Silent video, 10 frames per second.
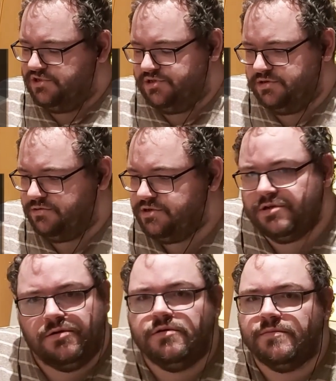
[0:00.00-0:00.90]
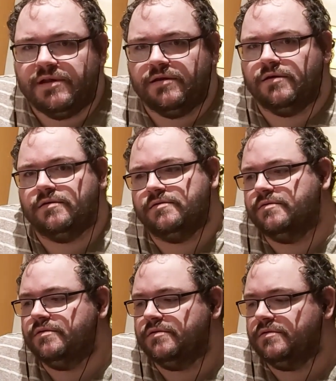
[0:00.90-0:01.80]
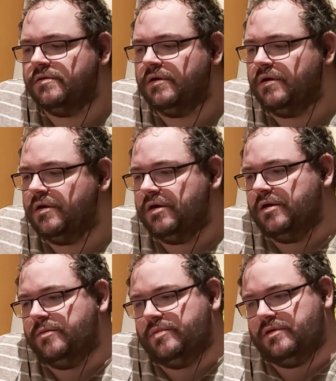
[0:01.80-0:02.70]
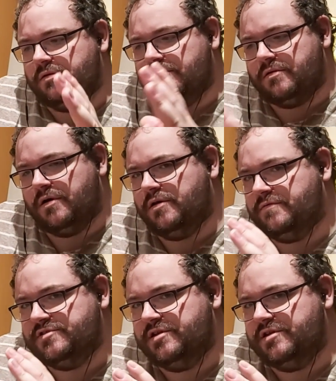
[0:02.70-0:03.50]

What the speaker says: Because there's always a new commander, but your kind of